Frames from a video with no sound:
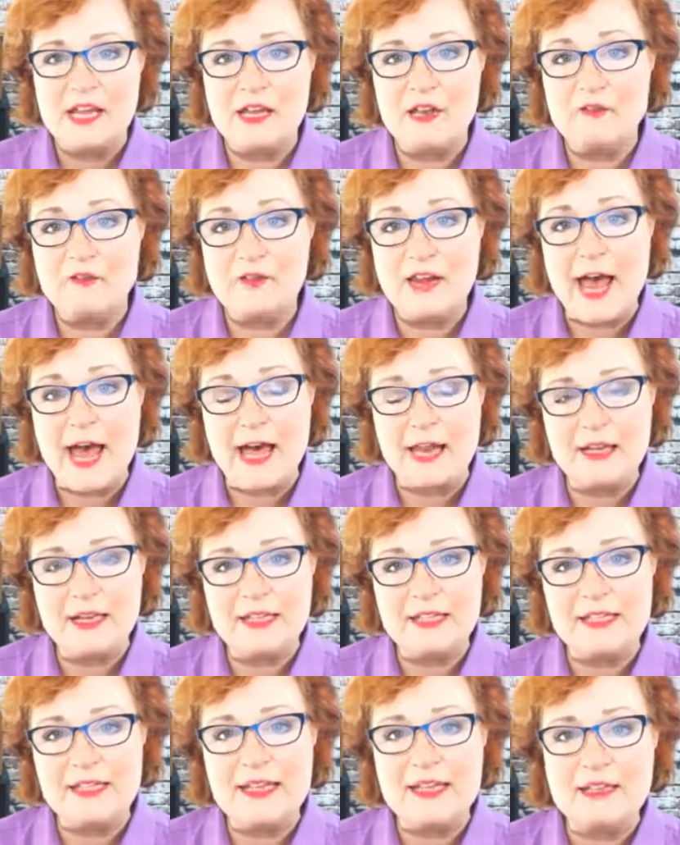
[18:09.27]
If
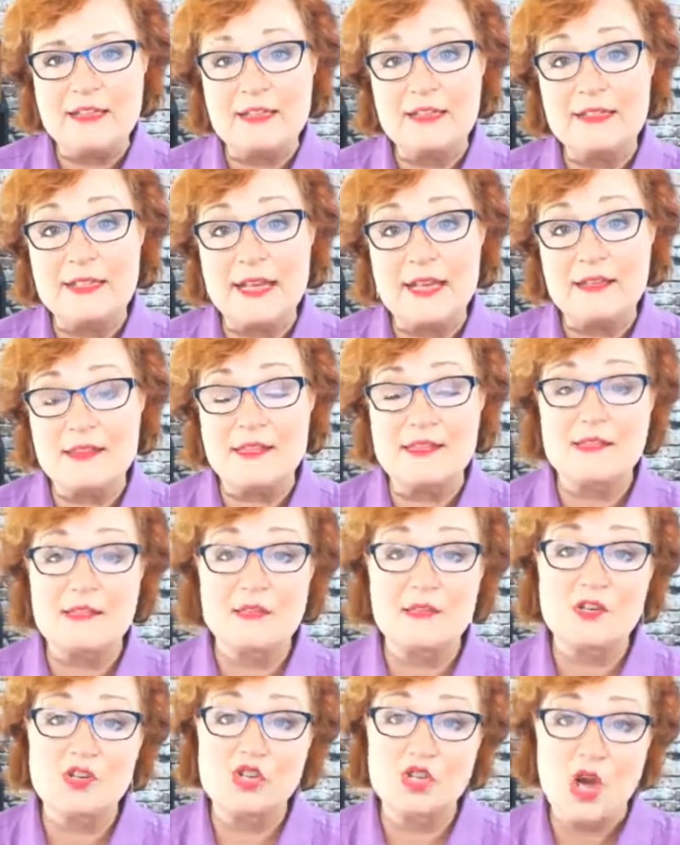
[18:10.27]
not, click the link
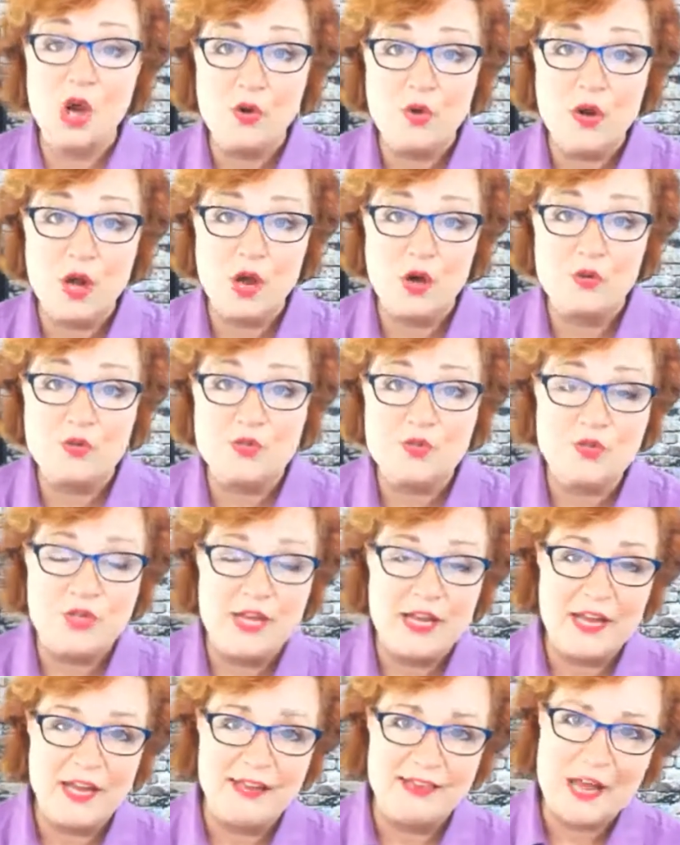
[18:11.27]
that's in the show notes,
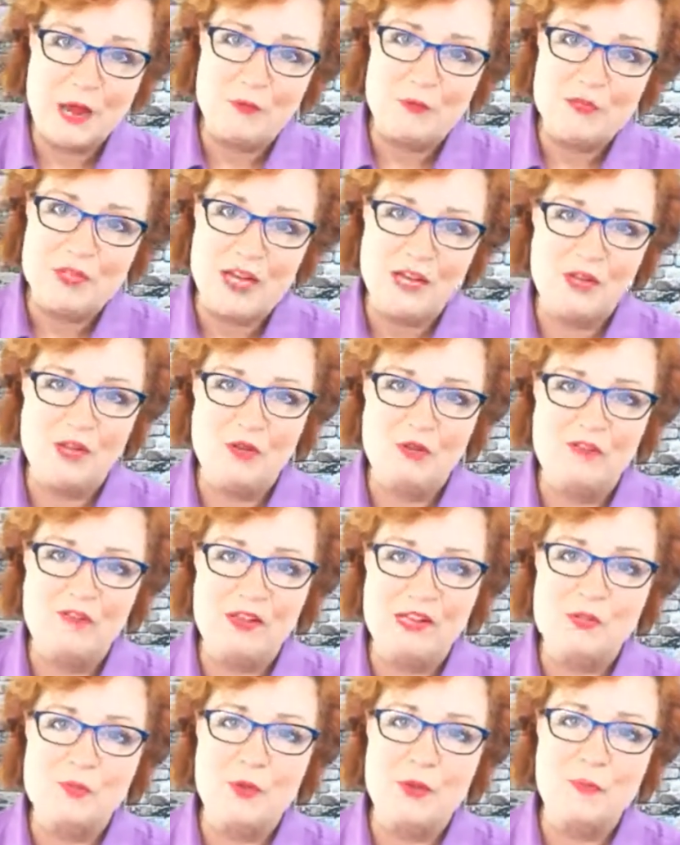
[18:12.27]
and that will take you to
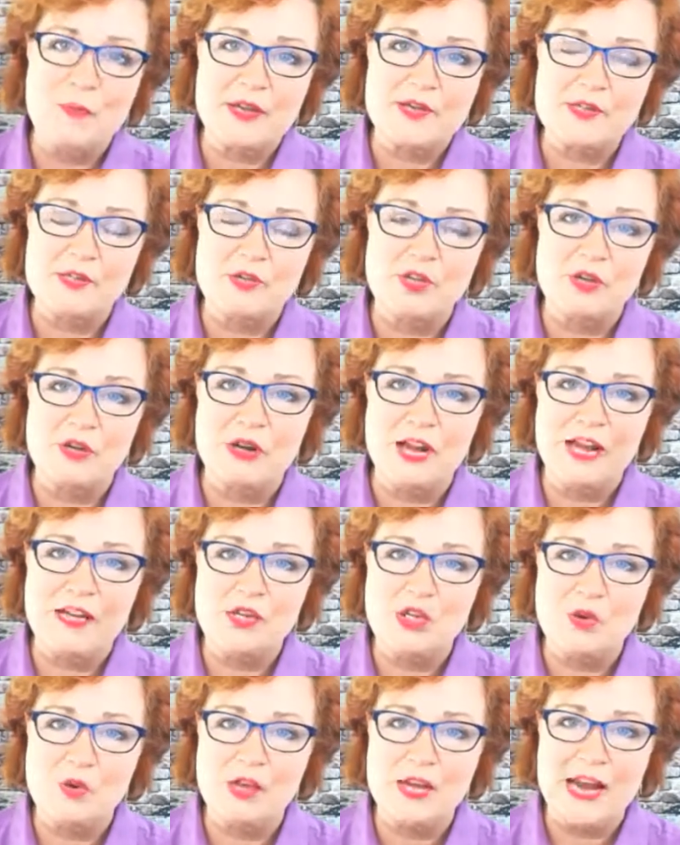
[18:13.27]
Facebook Messenger,
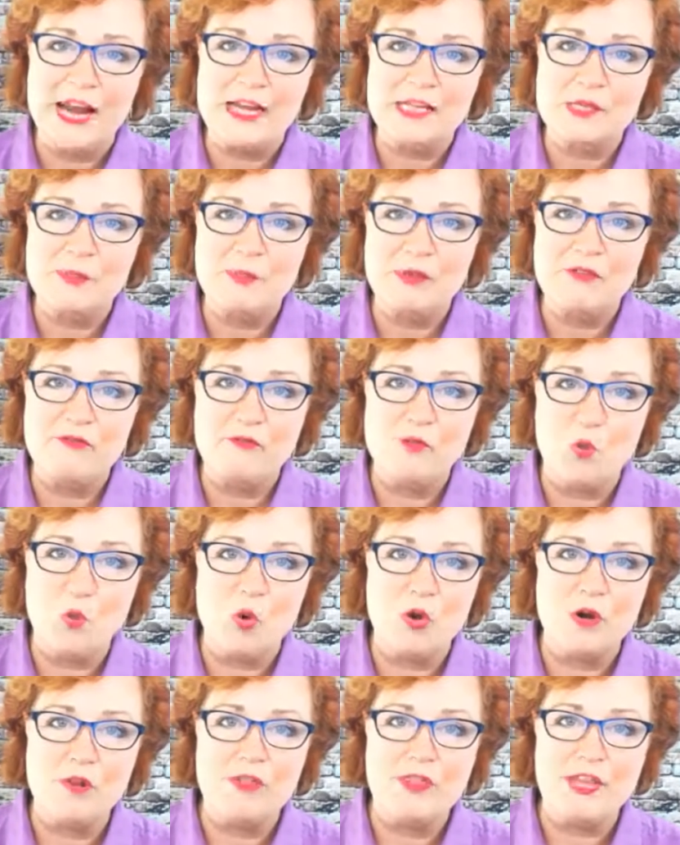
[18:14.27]
and you can ask me
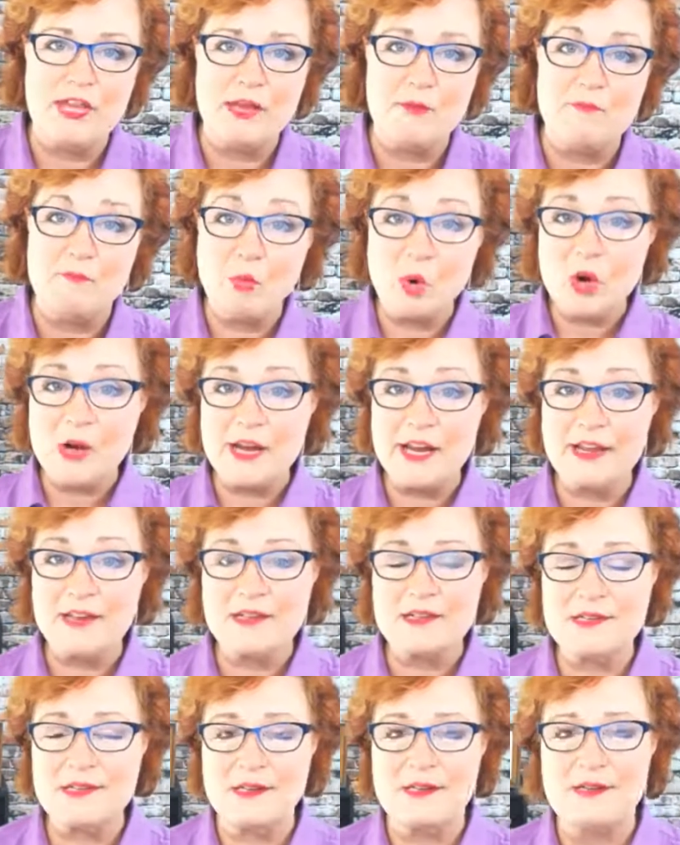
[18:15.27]
for the
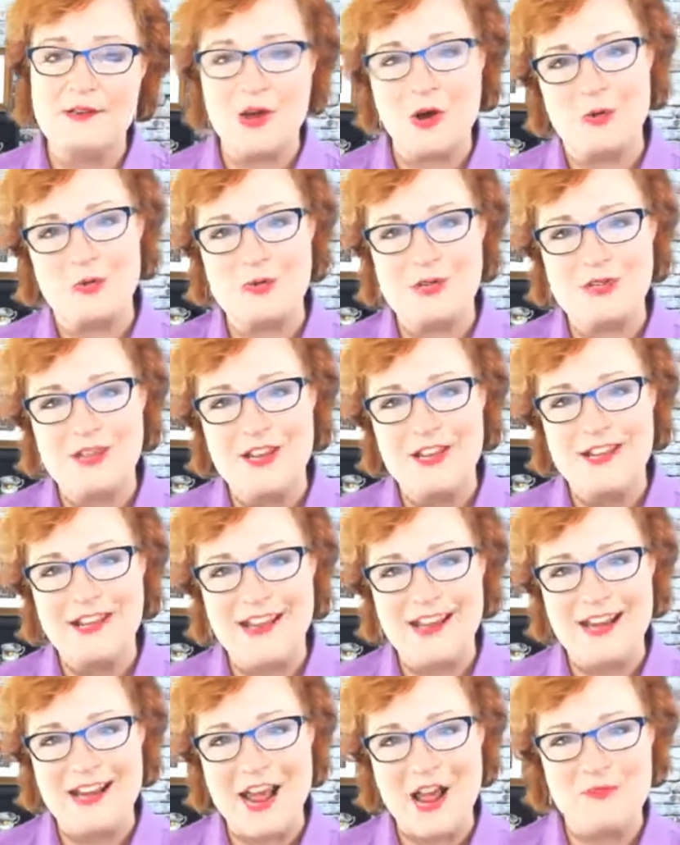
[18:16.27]
morning's notes,
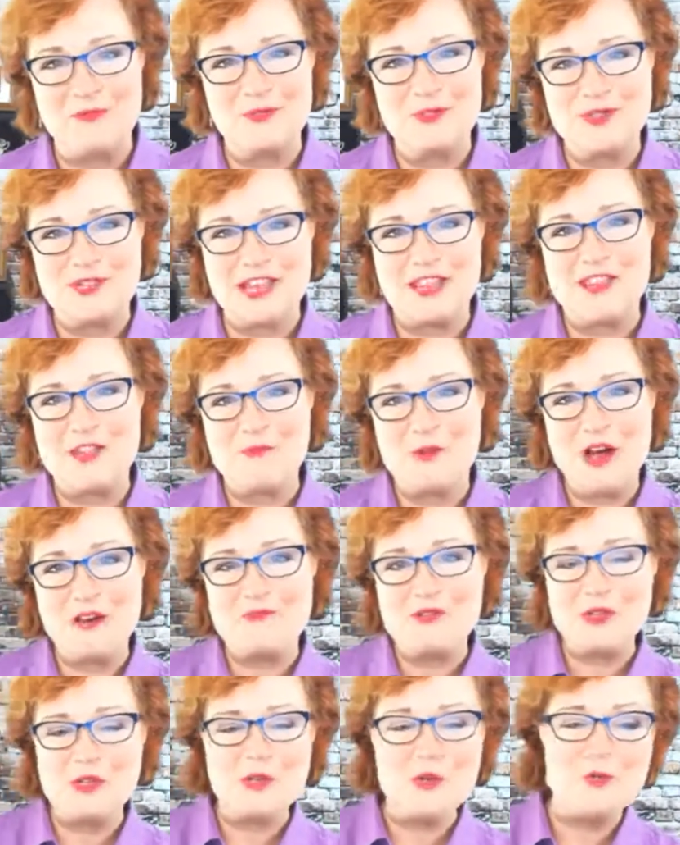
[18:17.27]
and I will send them
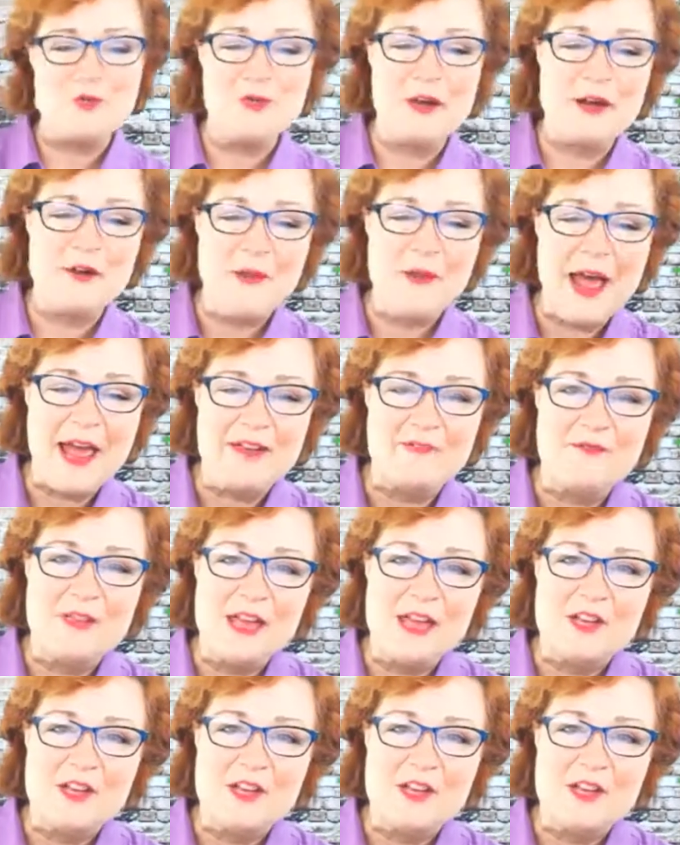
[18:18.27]
off to you right away.